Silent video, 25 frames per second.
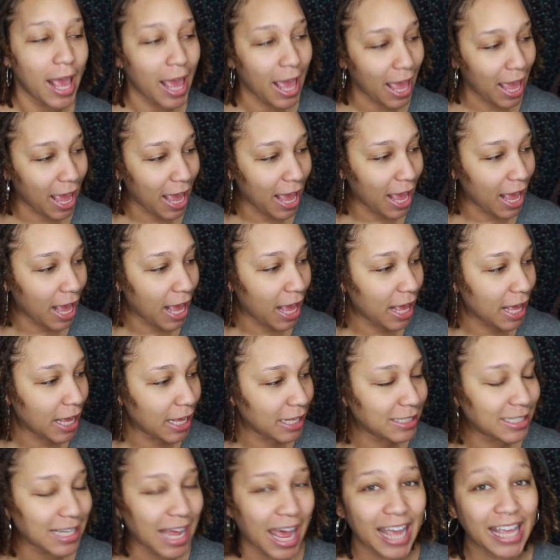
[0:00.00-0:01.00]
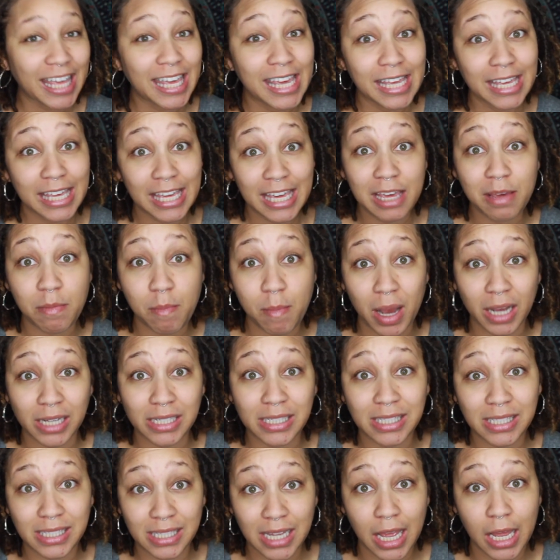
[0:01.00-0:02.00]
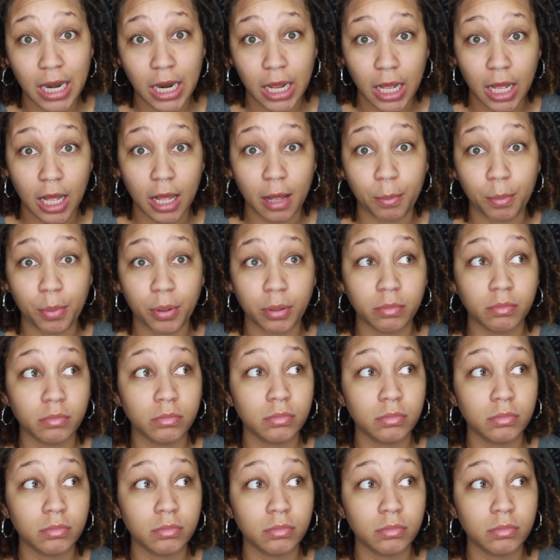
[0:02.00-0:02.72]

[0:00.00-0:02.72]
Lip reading: and I can keep my setup